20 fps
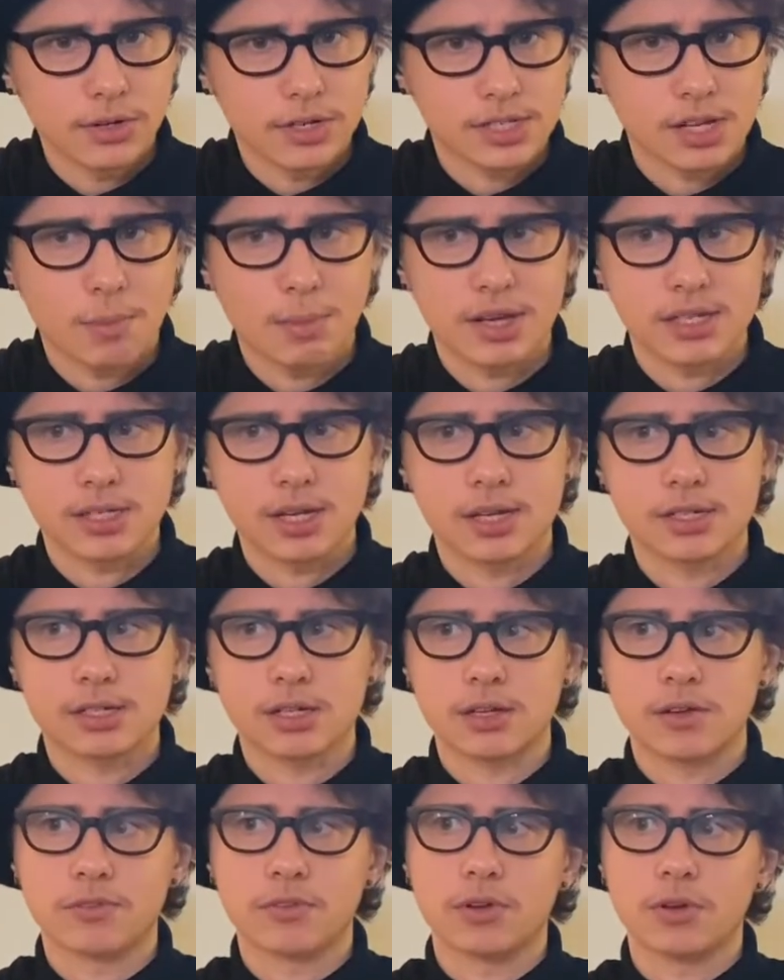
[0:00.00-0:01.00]
Does that make sense?
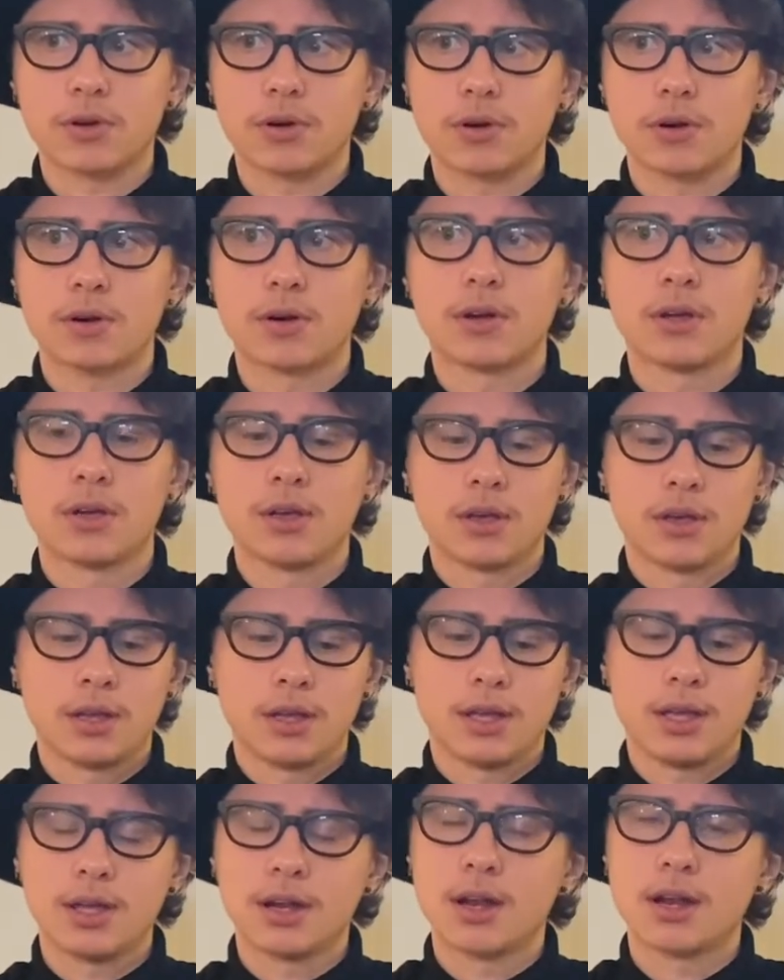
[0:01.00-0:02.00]
Like if you're
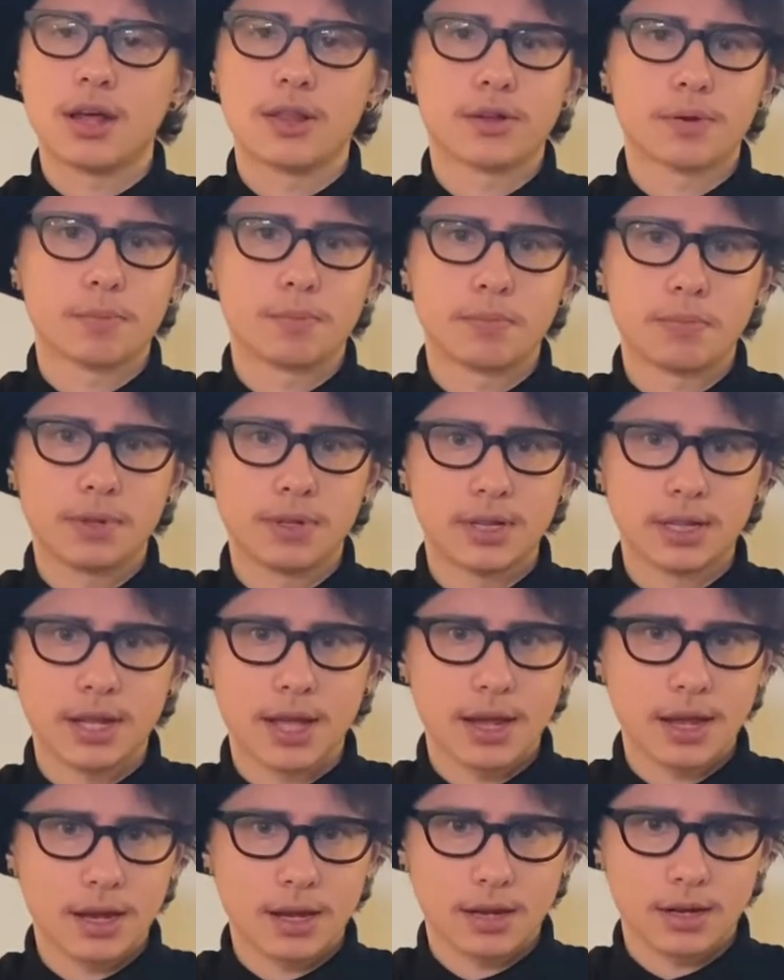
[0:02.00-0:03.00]
in another
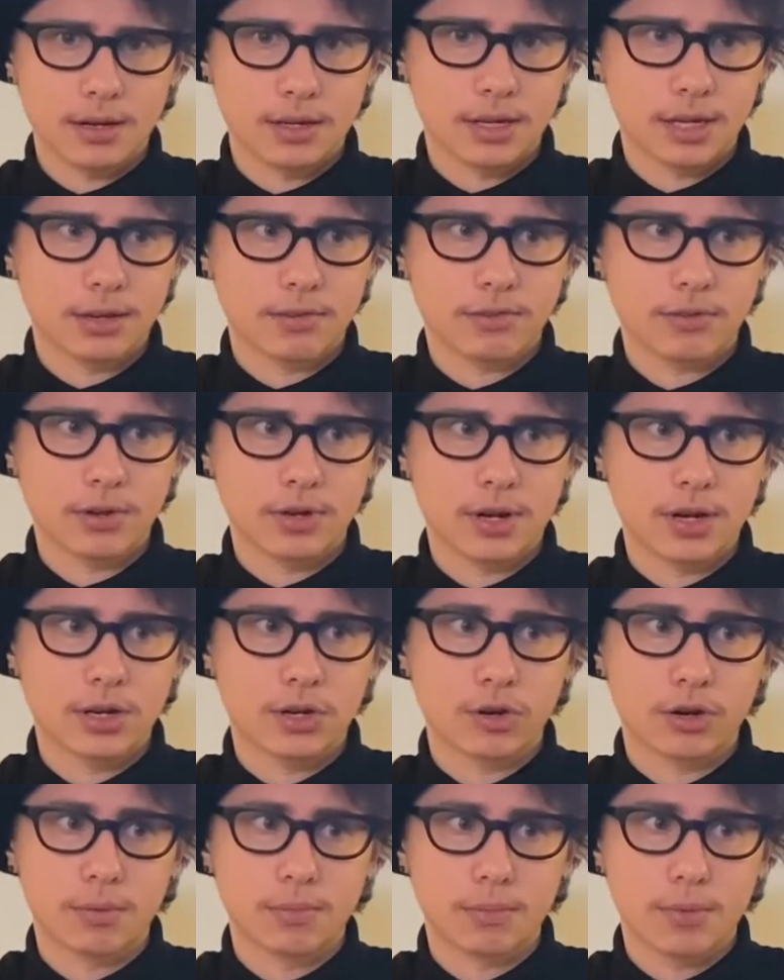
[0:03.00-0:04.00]
plane, like if you're in
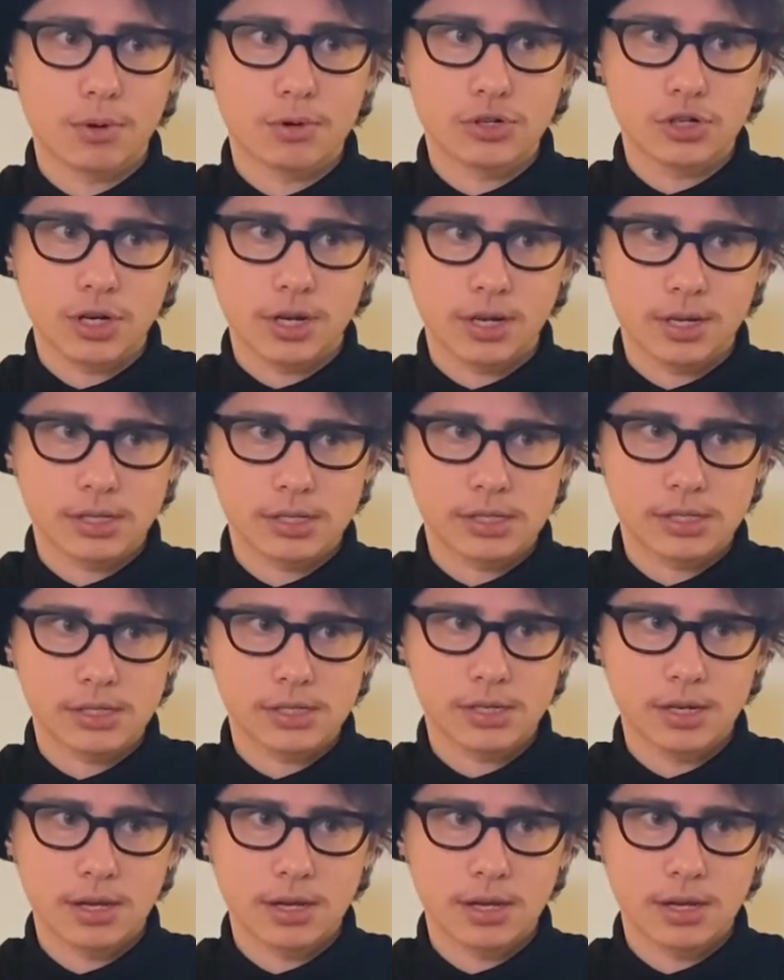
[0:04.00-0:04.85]
your emotions